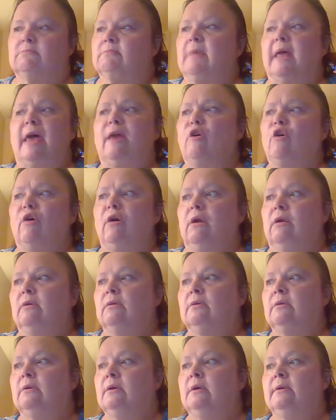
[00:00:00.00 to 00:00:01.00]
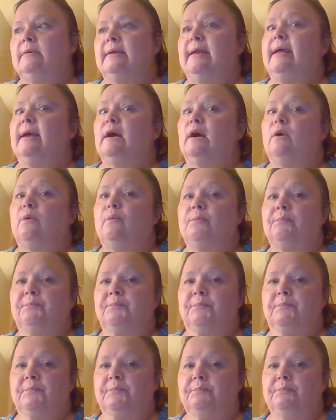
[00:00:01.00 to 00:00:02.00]
At all. Now,
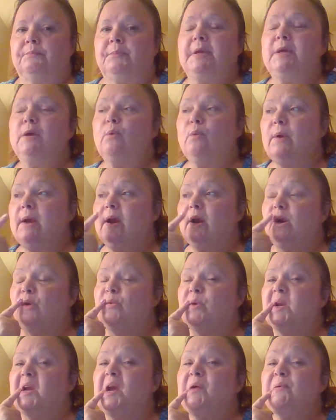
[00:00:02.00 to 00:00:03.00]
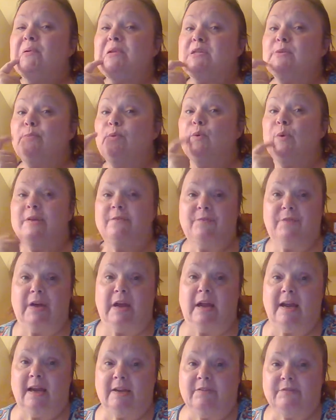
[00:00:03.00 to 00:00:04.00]
be aware, when I went to
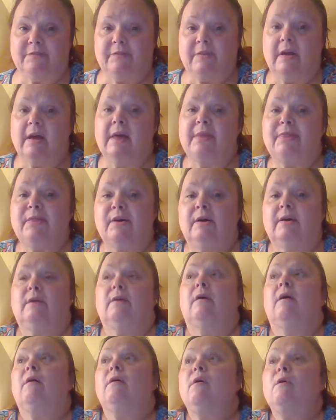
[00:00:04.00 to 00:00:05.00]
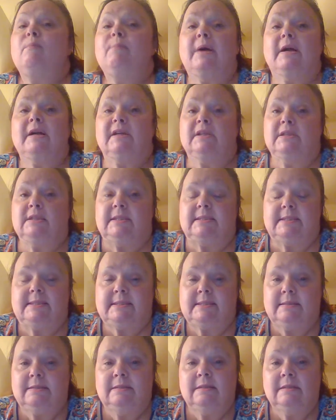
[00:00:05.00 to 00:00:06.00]
0.5, I thought, oh my
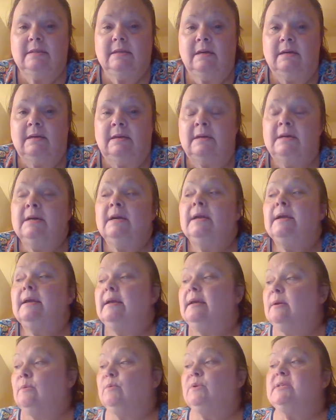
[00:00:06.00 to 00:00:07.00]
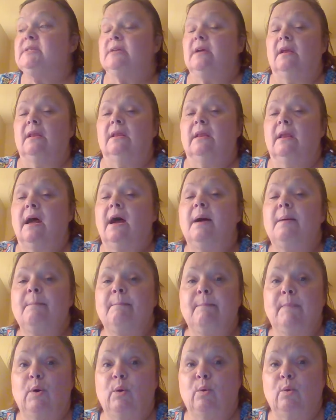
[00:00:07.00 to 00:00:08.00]
goodness, it was a lot
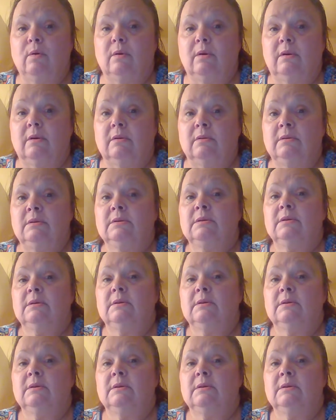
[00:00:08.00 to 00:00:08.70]
more